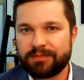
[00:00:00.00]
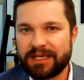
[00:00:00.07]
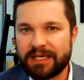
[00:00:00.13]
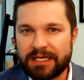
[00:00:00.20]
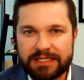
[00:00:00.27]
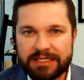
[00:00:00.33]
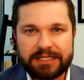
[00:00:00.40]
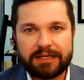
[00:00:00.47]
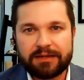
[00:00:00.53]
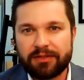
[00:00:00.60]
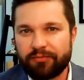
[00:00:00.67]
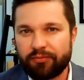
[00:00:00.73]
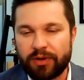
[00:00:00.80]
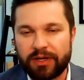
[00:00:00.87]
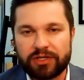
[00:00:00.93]
easy in
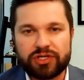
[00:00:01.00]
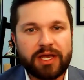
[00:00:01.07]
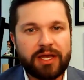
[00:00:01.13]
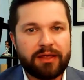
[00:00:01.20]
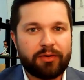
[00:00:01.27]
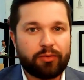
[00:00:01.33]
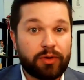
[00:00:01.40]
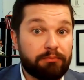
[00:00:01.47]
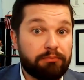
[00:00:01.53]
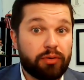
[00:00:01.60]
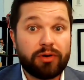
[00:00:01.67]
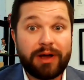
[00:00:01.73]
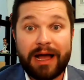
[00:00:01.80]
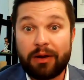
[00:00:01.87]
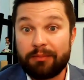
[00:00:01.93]
the fridge, that we can
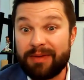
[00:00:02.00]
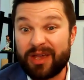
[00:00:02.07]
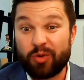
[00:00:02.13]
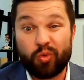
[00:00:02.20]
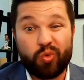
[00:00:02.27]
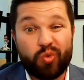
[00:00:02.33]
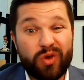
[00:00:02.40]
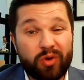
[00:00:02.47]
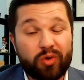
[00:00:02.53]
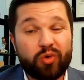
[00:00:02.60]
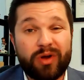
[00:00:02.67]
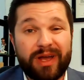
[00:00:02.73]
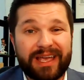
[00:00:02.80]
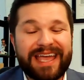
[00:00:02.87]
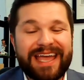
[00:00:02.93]
pull out and make real
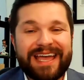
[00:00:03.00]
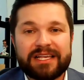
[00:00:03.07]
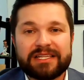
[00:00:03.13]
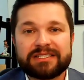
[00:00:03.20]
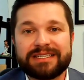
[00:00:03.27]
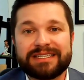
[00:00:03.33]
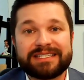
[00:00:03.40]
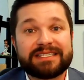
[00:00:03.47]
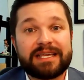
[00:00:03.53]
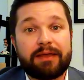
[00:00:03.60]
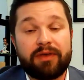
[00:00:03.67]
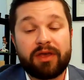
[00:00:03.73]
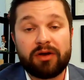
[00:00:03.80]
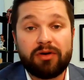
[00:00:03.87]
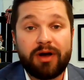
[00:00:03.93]
quick, it's going to
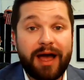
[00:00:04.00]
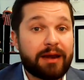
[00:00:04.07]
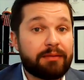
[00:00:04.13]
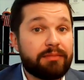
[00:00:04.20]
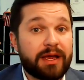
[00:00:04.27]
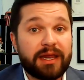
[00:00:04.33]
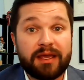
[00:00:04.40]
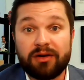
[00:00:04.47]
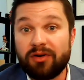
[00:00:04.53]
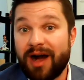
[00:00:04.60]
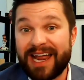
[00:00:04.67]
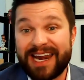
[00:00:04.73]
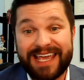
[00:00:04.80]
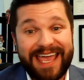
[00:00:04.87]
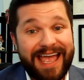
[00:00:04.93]
save you a lot of money, a
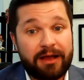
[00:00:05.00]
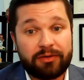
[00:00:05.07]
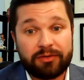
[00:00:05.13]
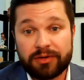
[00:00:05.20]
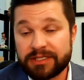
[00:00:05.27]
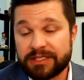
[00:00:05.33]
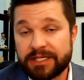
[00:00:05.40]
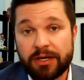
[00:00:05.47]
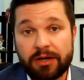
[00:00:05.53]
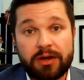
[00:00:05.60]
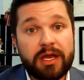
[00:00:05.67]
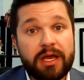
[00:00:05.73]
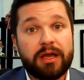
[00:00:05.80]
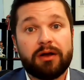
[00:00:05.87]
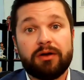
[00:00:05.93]
lot of calories here,